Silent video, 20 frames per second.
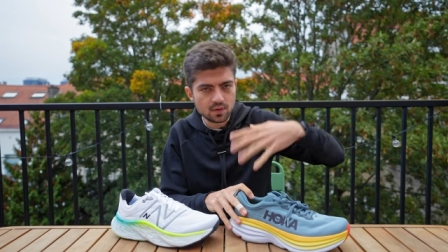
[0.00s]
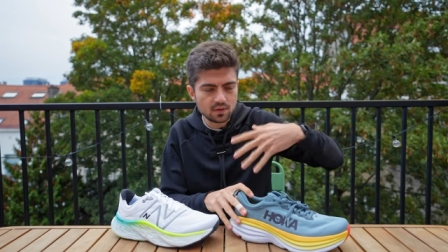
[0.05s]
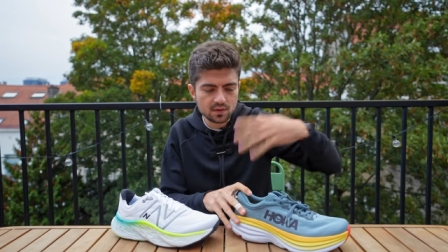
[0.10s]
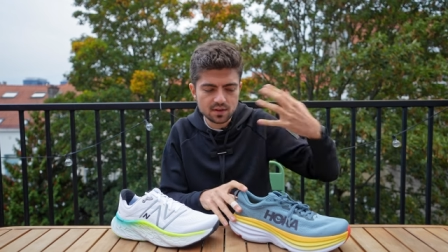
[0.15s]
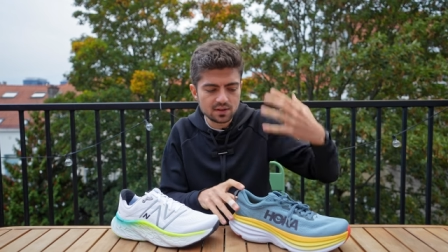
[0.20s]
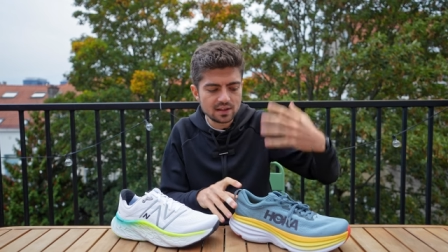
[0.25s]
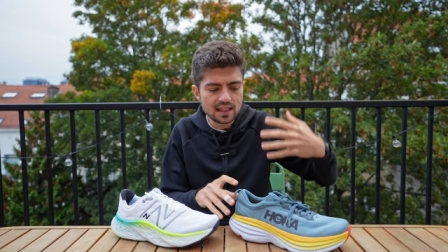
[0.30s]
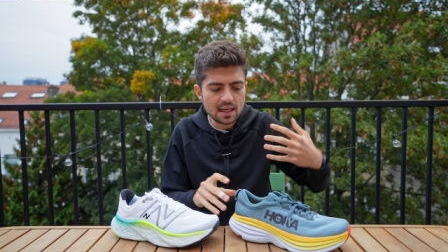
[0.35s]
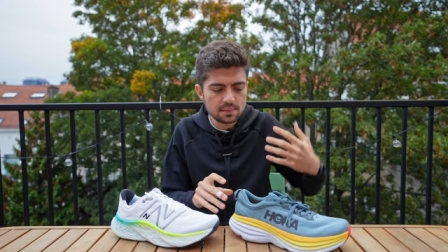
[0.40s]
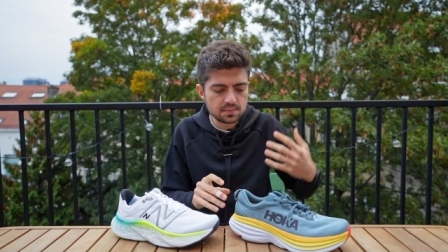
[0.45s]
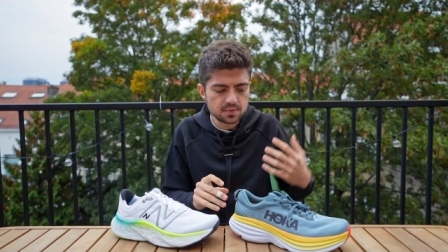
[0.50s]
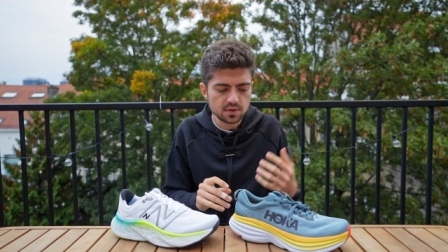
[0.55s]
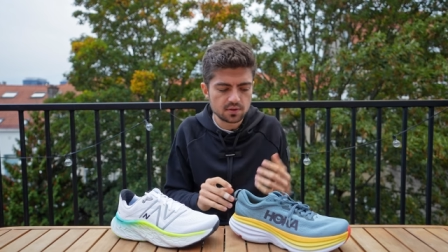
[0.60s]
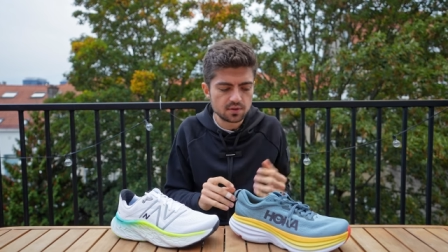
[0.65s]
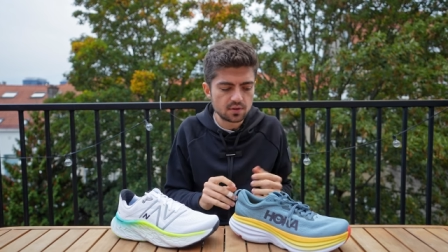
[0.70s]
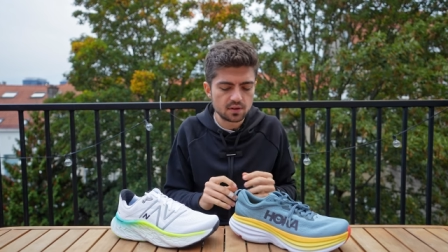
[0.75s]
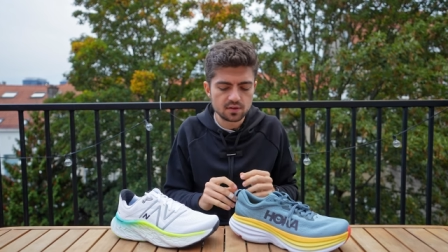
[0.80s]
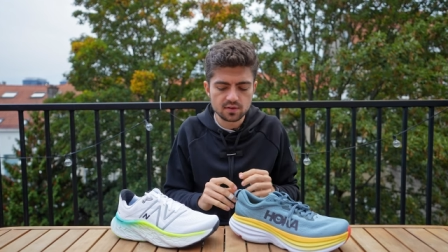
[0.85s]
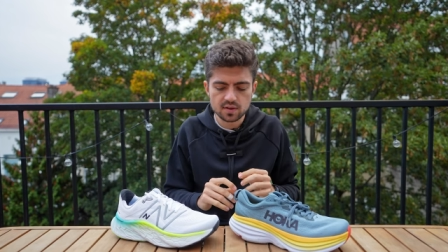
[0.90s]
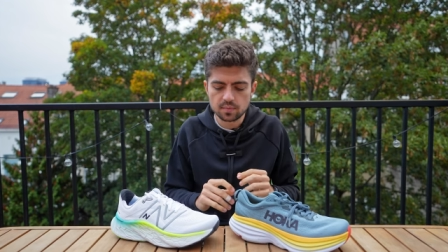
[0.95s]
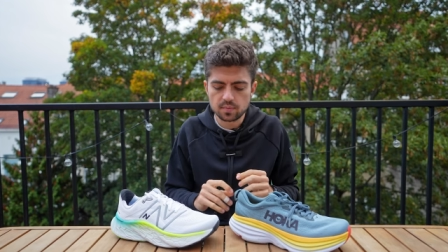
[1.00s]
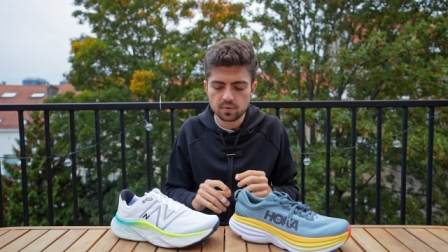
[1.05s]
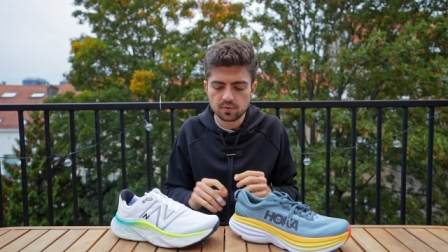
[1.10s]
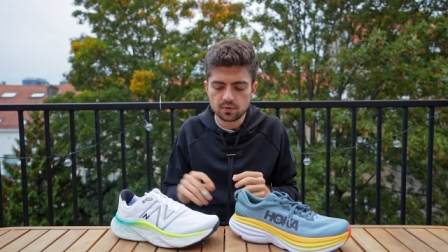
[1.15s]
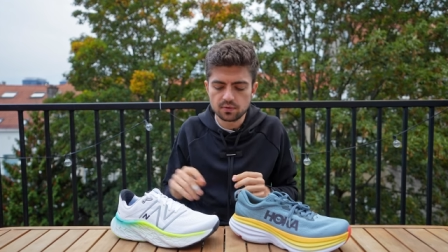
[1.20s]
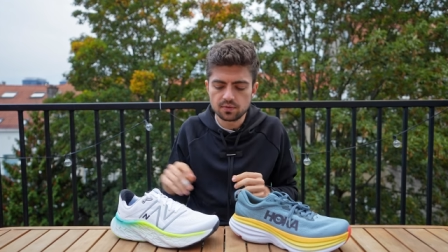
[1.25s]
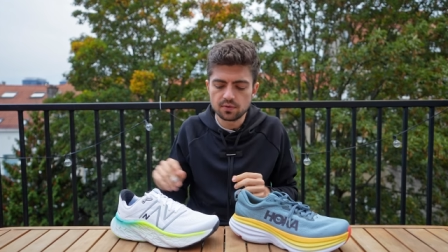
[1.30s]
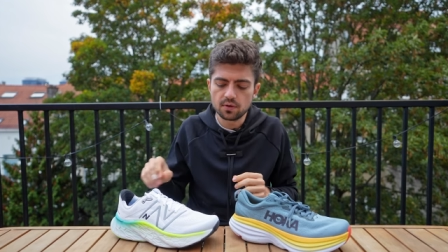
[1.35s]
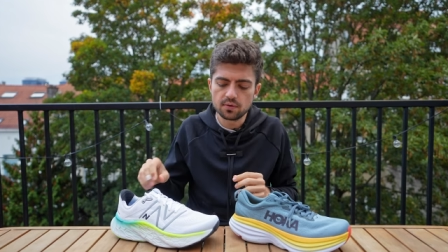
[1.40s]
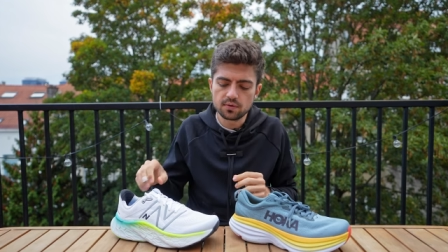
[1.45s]
collapse on top
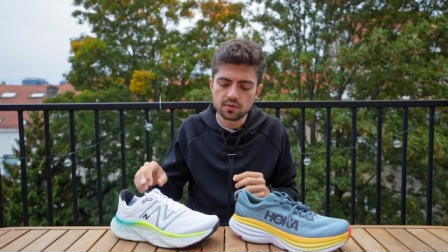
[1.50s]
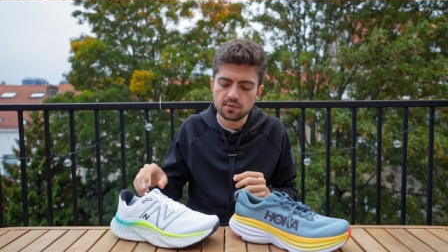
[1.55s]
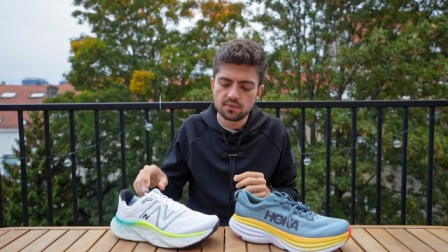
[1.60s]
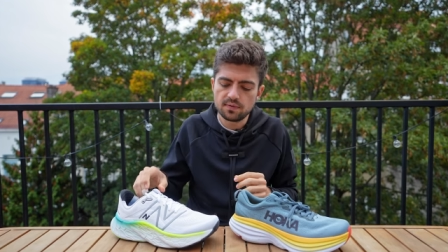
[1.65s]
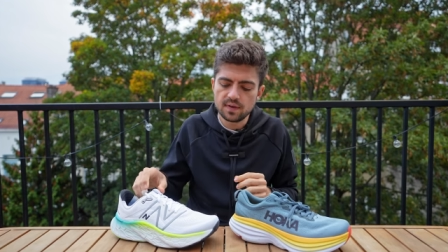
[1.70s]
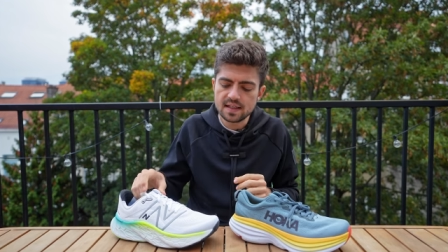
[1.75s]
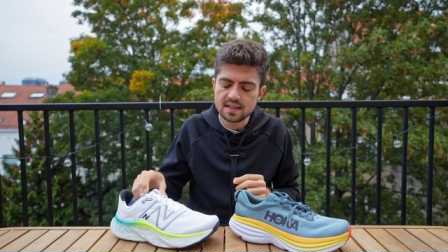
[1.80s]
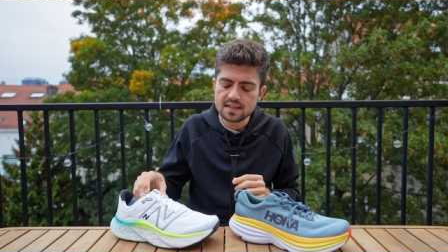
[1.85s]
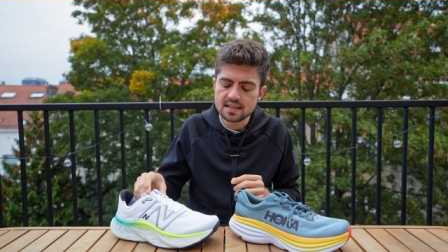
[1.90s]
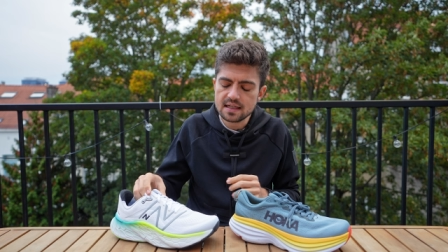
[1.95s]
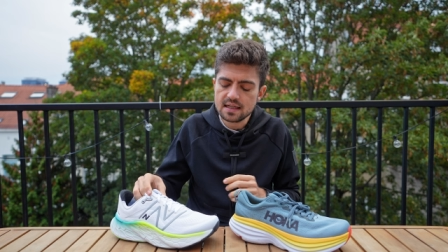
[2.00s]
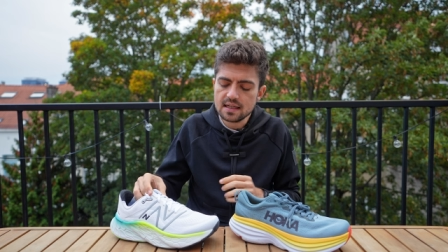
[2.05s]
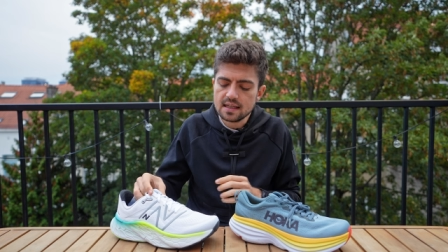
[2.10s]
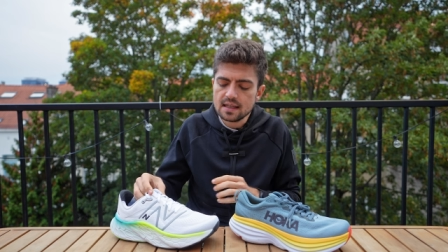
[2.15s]
of your feet.